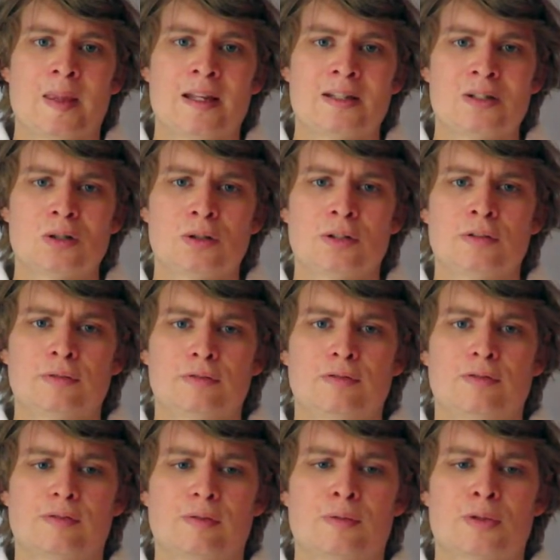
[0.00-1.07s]
it sort
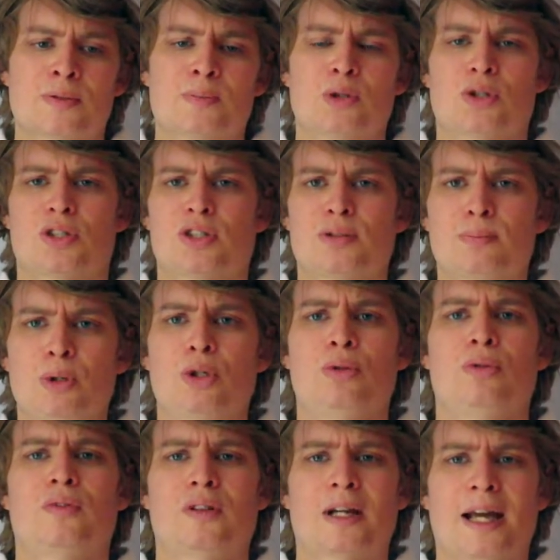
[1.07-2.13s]
of was more
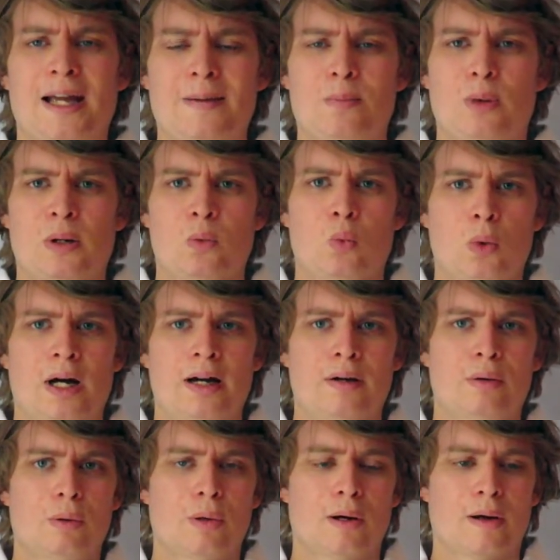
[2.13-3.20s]
smooth. The game went
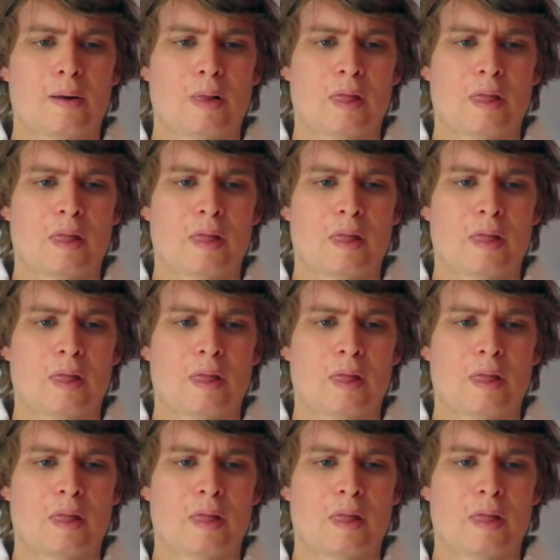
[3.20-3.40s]
well.